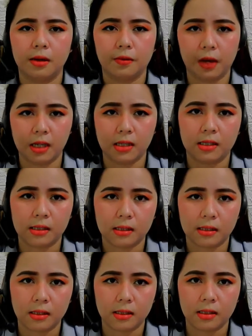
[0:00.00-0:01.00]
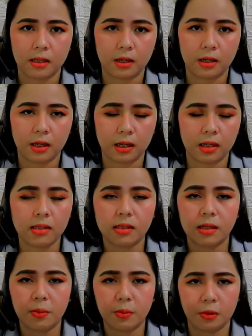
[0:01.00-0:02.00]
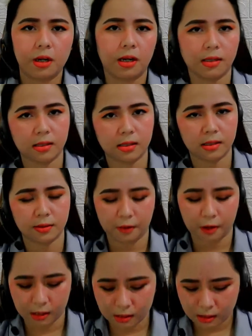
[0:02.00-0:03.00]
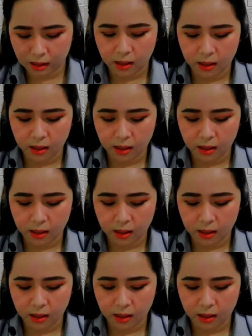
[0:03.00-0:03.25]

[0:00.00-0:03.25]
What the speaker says: face. Okay, it's someone else's face.